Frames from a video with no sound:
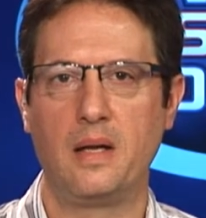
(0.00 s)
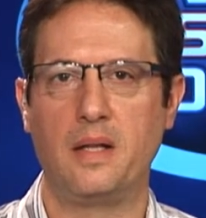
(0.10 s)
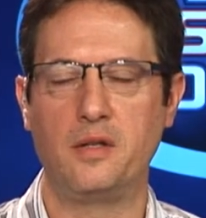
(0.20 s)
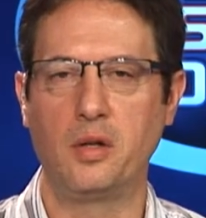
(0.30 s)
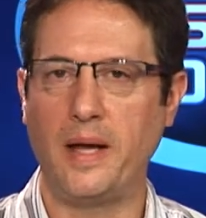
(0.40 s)

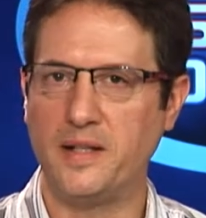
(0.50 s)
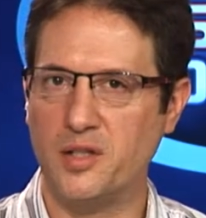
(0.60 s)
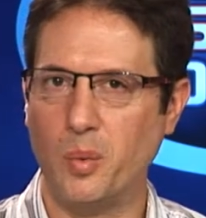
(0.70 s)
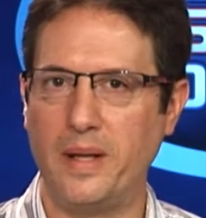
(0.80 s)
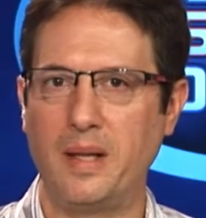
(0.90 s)
they do like to
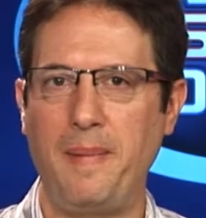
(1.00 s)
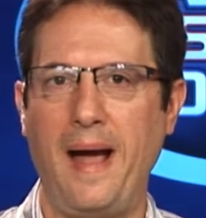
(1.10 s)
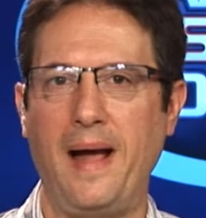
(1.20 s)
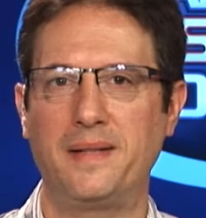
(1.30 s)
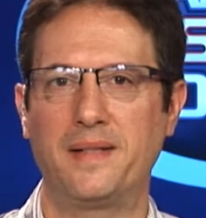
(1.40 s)
swing the
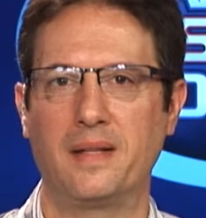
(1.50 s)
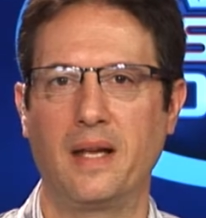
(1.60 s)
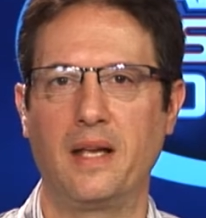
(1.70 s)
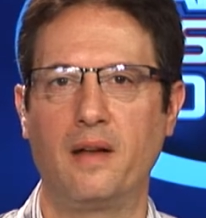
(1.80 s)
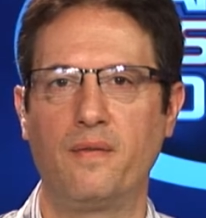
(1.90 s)
bats, and
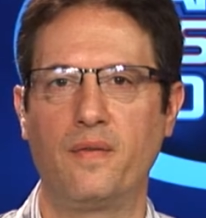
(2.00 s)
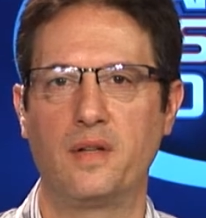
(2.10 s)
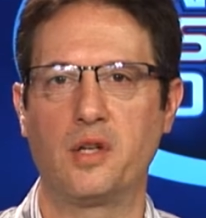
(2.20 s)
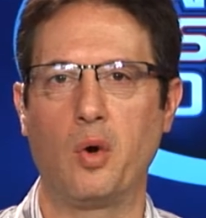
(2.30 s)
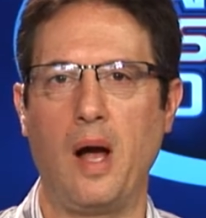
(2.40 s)
they give
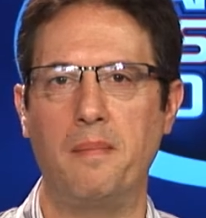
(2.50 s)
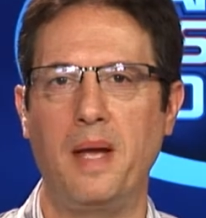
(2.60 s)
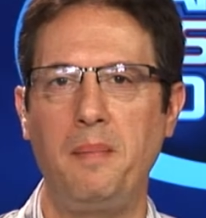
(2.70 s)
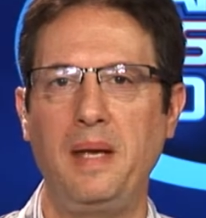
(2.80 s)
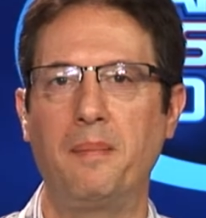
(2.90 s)
DeGrom
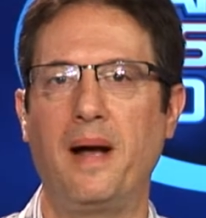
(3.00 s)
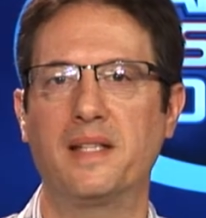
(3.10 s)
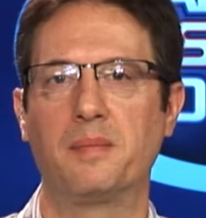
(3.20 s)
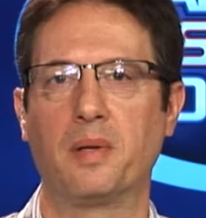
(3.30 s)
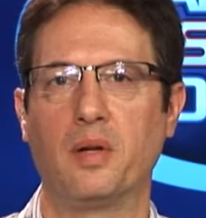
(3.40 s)
maybe a
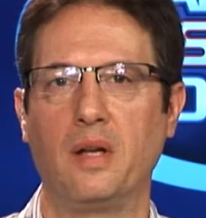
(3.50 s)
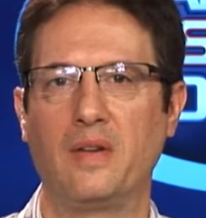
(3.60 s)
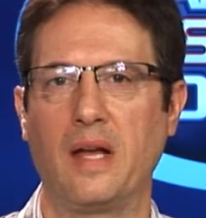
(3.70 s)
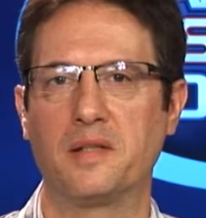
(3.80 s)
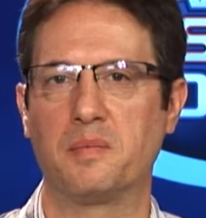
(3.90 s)
possibility of
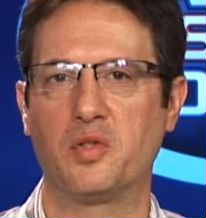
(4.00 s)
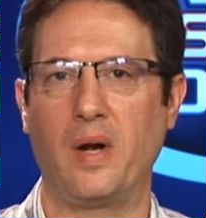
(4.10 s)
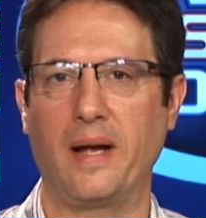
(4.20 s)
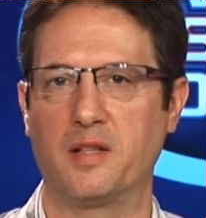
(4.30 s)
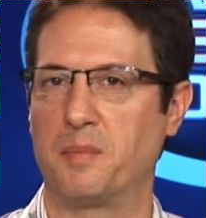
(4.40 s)
getting some
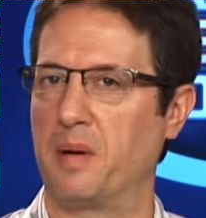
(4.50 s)
strikeouts,